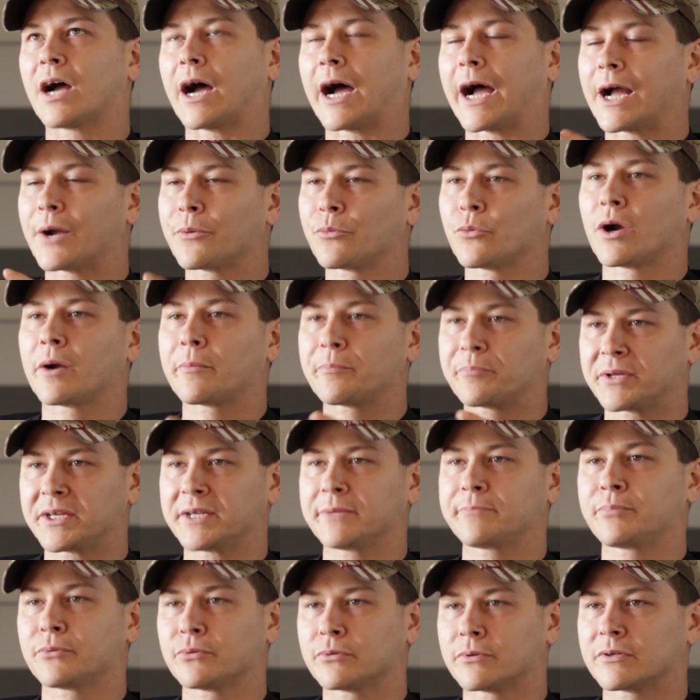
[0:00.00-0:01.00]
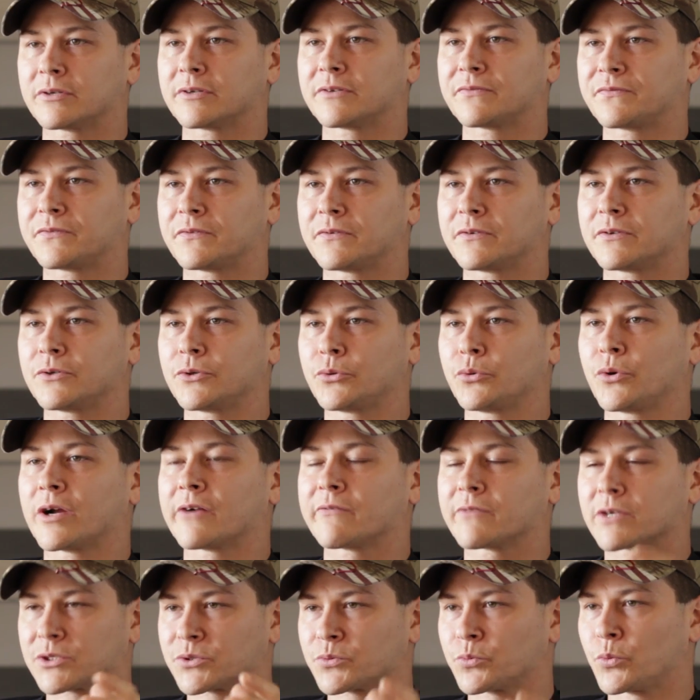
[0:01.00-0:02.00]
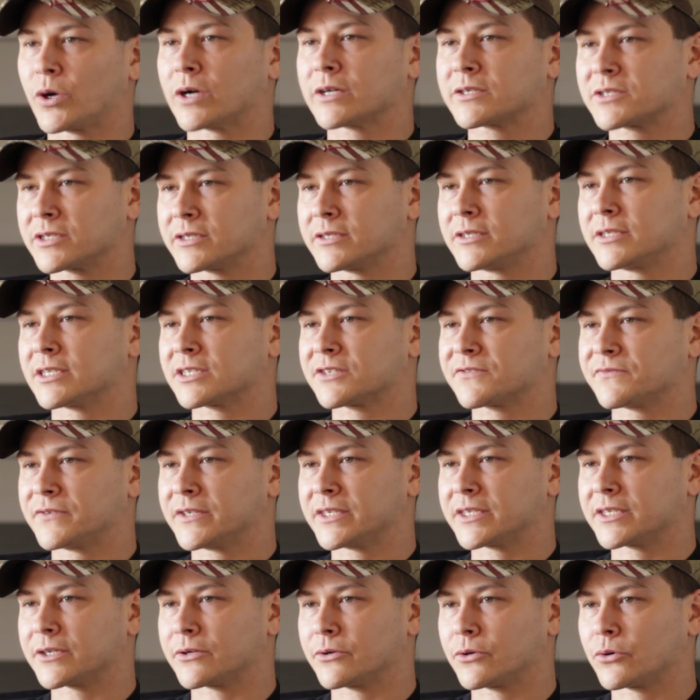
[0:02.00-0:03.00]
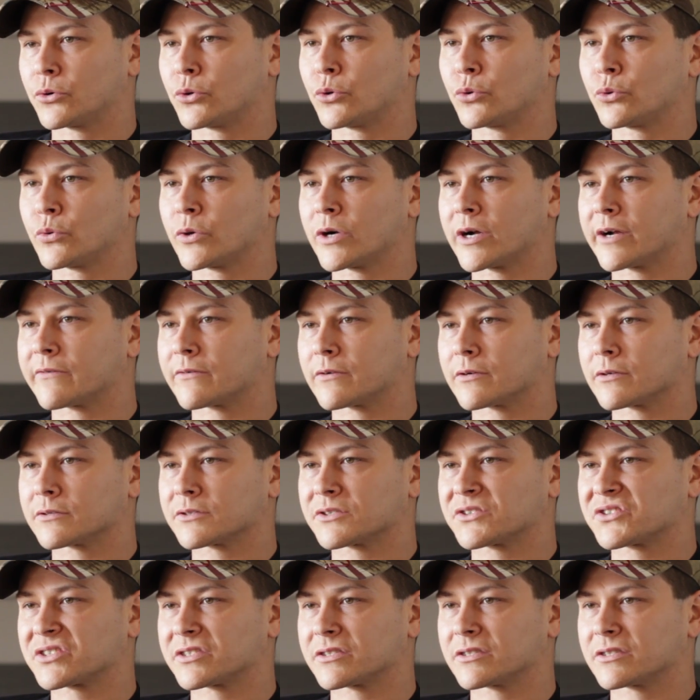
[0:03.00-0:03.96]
I want people, whoever's watching this video, whoever